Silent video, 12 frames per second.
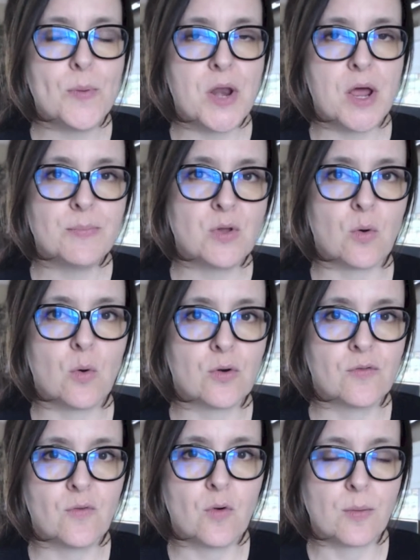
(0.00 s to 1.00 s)
up your order
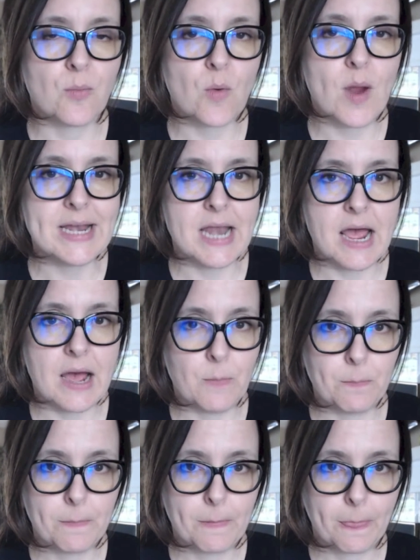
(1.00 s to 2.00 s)
form right now.
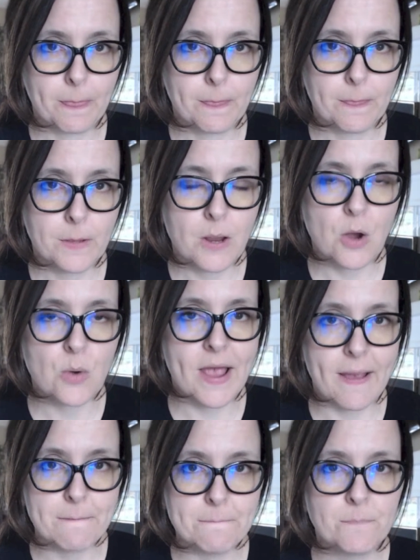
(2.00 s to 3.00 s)

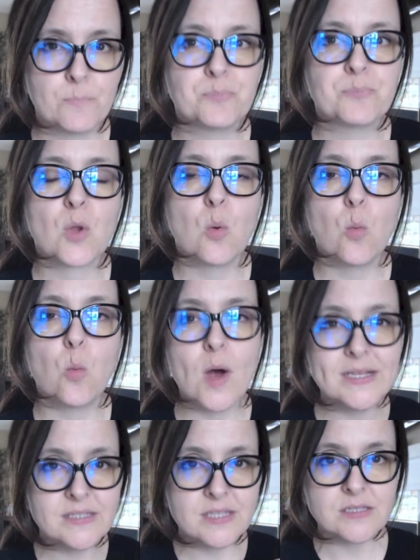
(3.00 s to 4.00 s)
Okay.
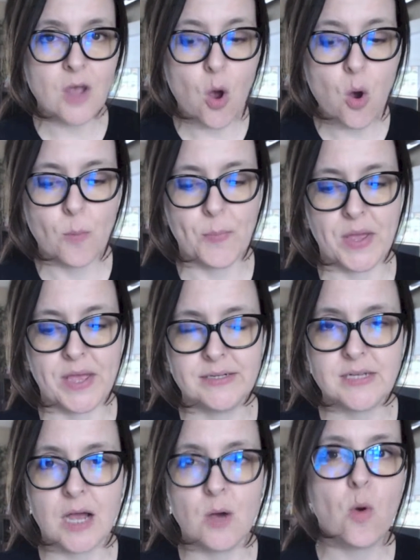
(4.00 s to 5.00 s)
Once it's
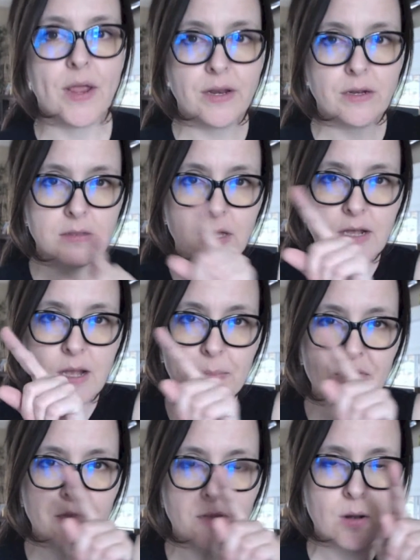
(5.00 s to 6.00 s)
opened, I want you to look up
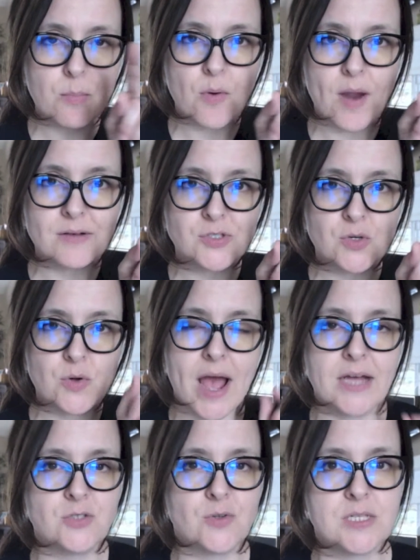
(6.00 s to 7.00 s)
in the little browser
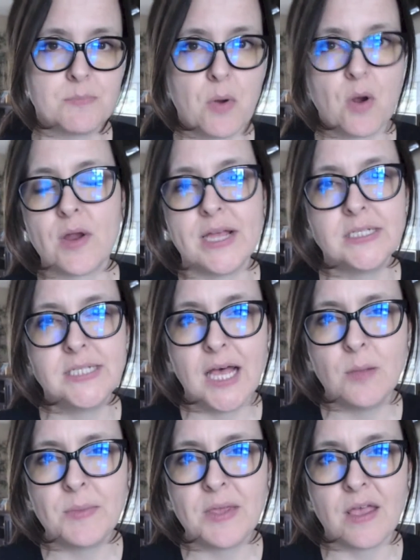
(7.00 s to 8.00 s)
address bar and
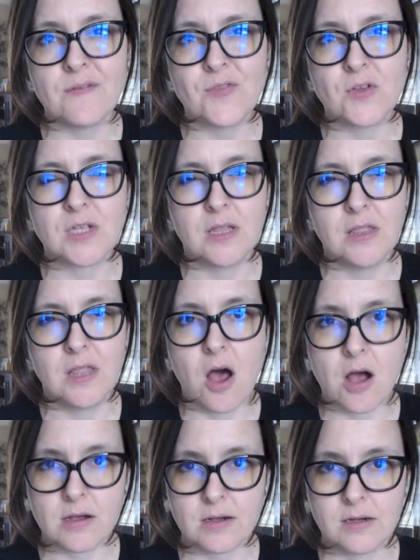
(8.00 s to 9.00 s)
tell me if there's a
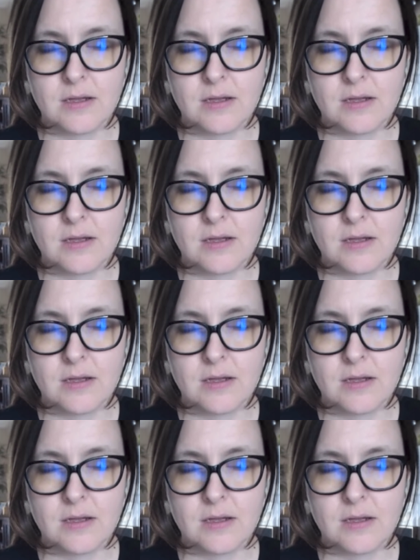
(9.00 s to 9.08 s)
lock